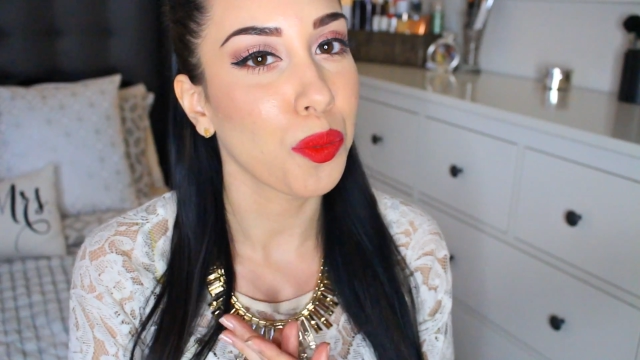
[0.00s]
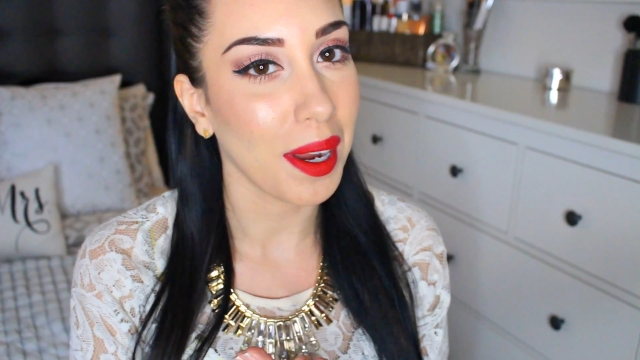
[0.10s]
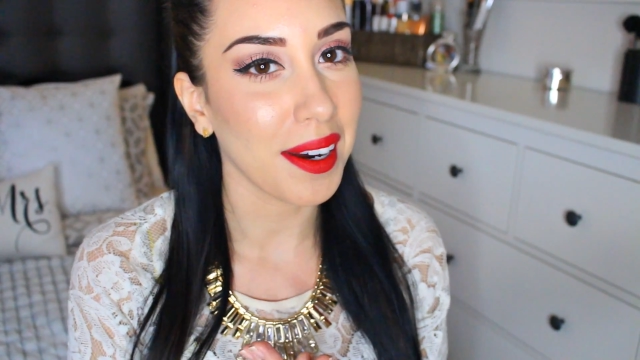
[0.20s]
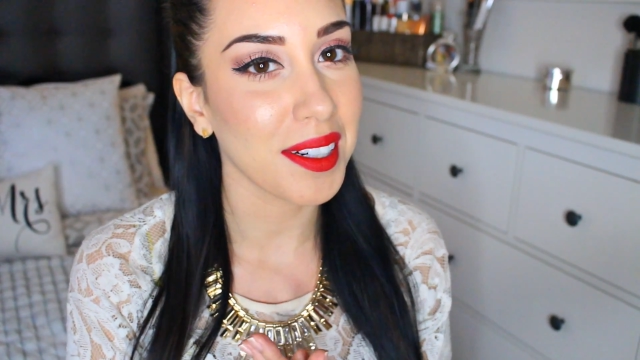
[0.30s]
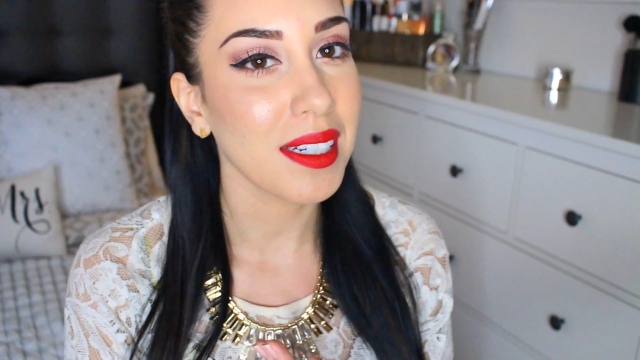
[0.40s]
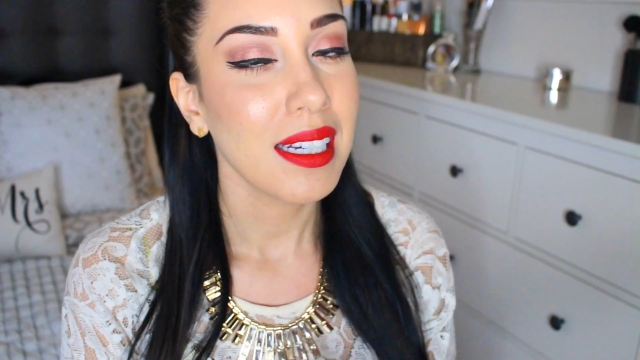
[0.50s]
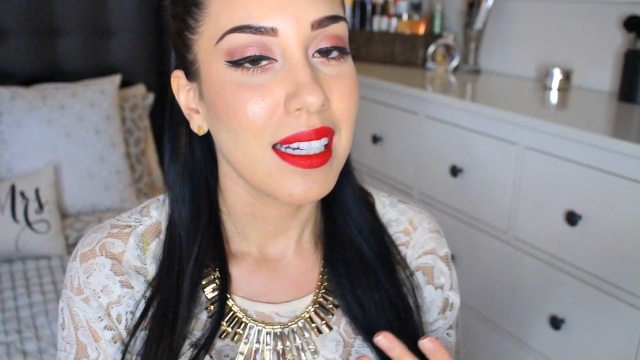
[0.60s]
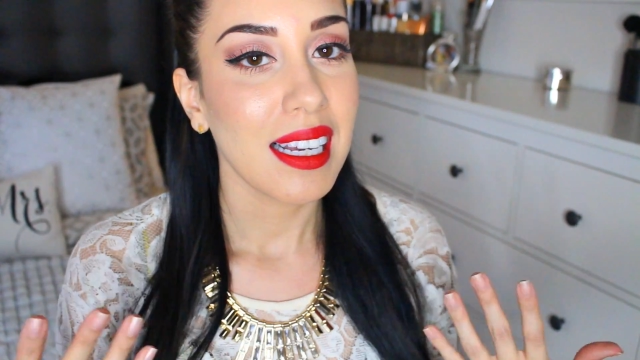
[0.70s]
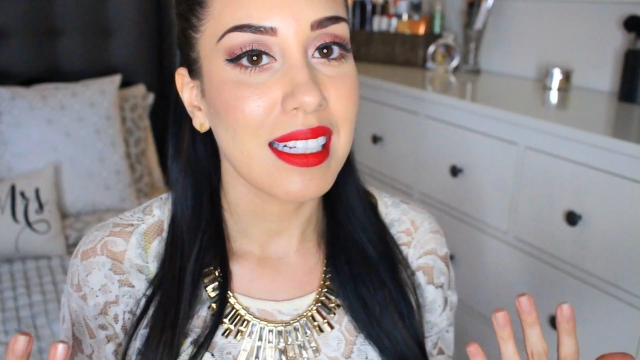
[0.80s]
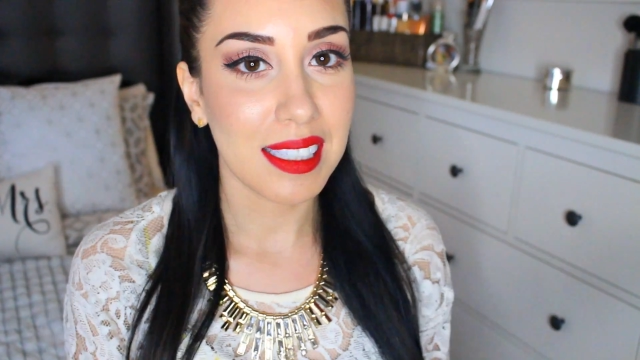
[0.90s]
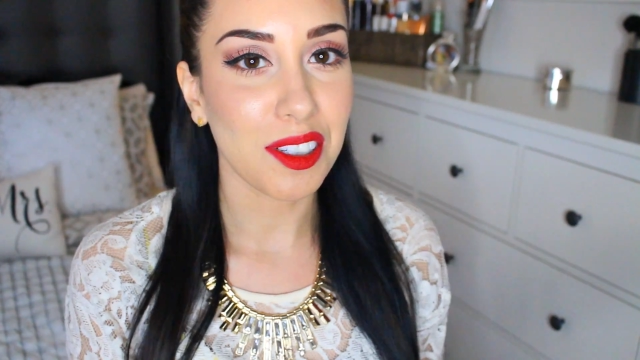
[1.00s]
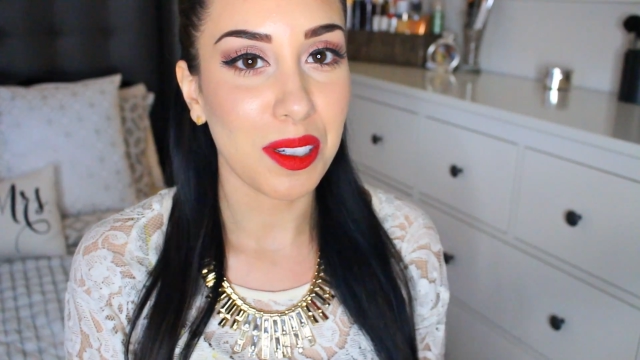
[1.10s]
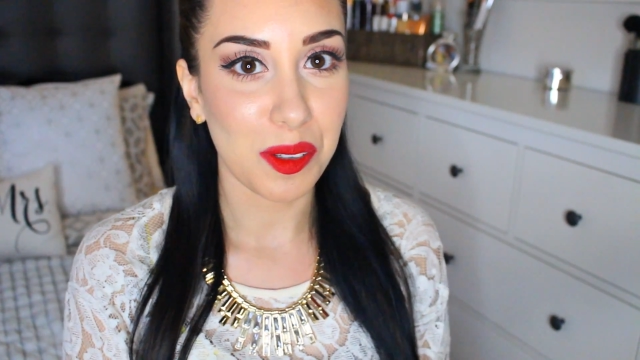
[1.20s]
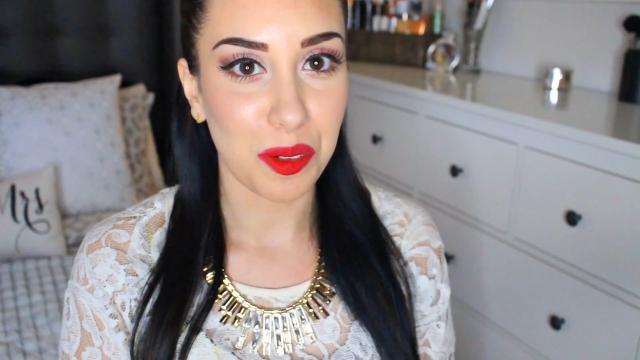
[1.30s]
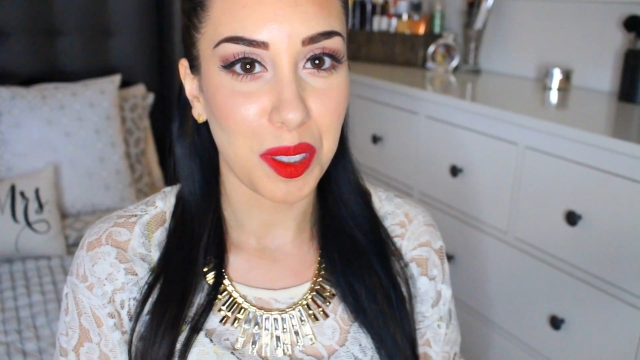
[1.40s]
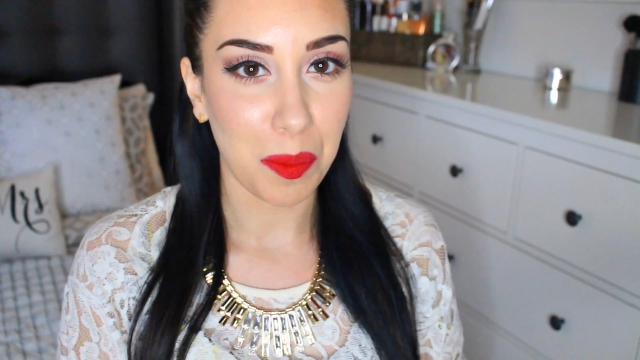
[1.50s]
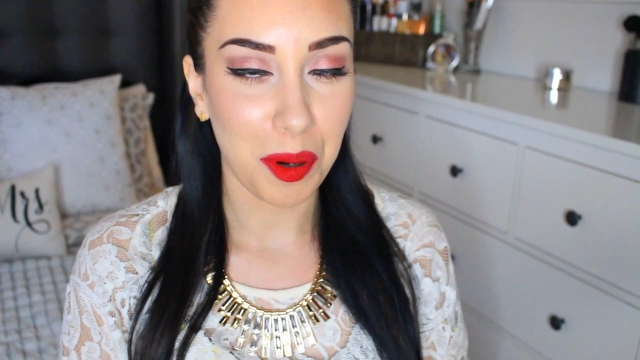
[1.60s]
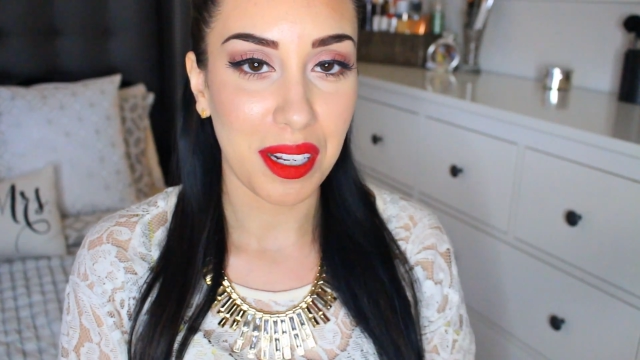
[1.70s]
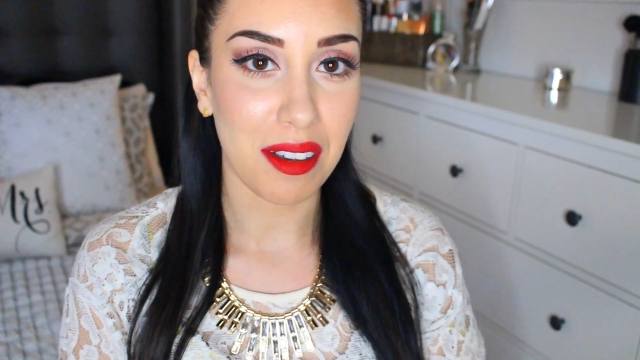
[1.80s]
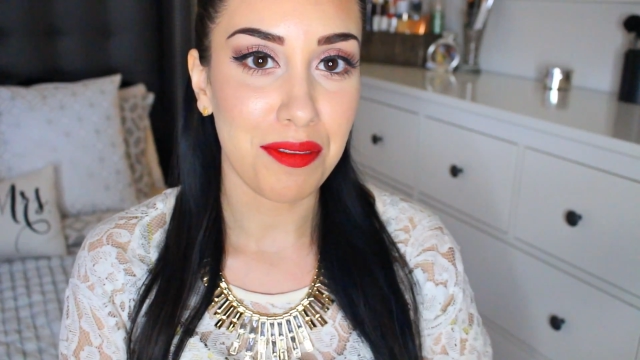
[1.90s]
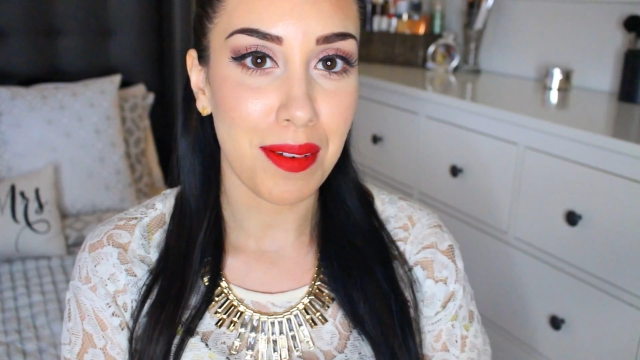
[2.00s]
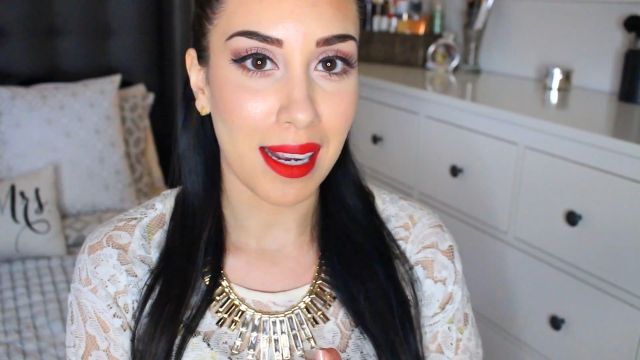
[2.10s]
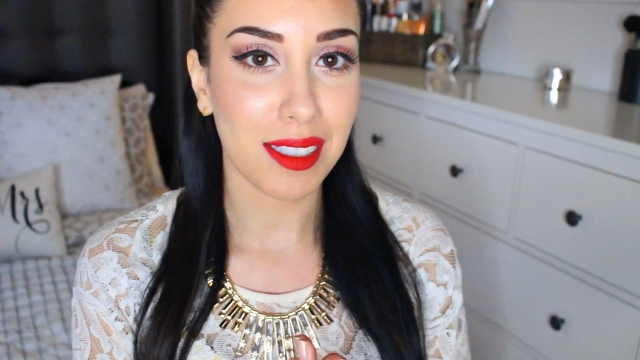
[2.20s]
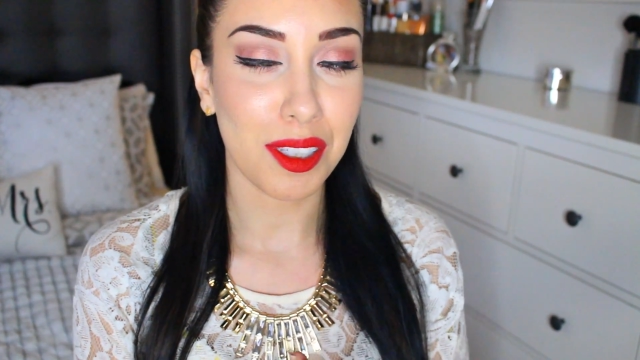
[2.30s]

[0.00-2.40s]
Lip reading: wear, it still gives a really pretty effect.